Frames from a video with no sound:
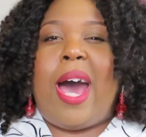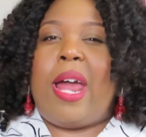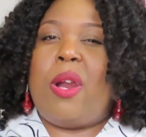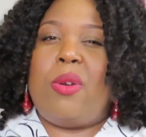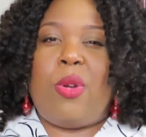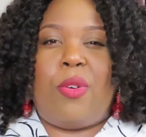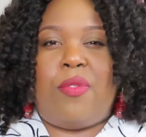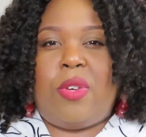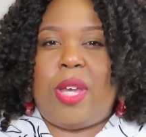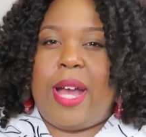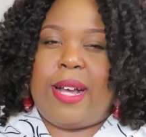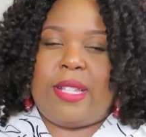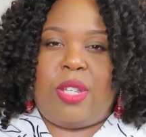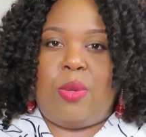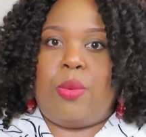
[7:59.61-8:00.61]
I don't know if you
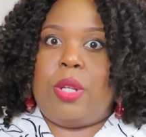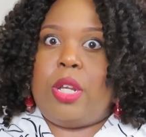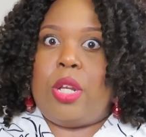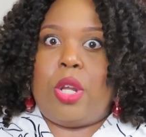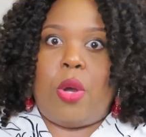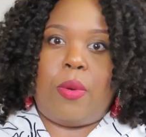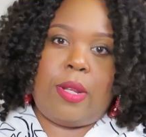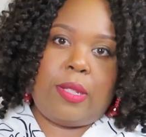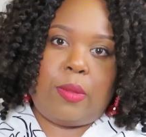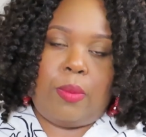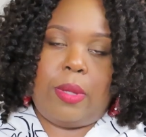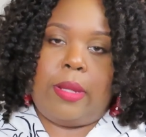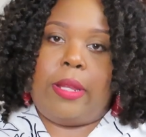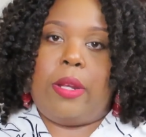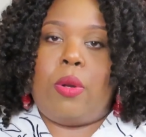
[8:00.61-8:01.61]
guys can really
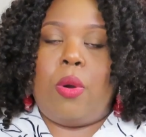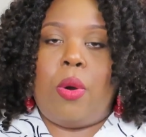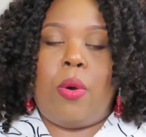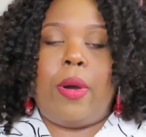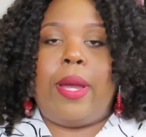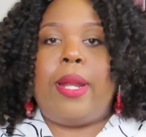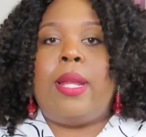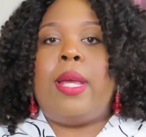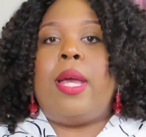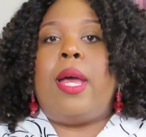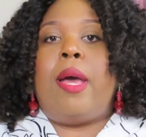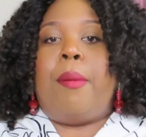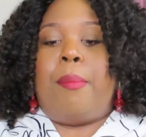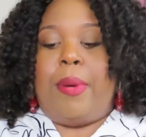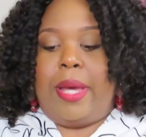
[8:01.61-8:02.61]
notice with it on,
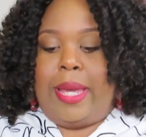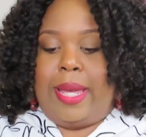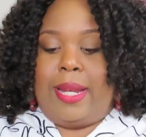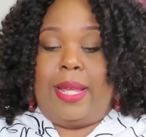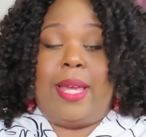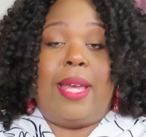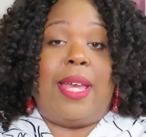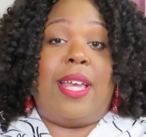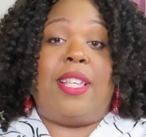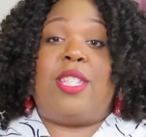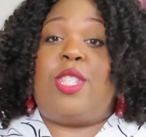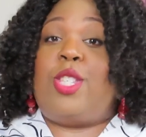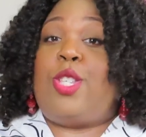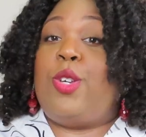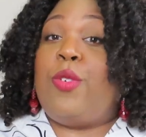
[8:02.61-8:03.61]
but
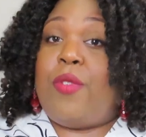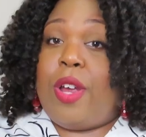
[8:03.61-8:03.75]
it's still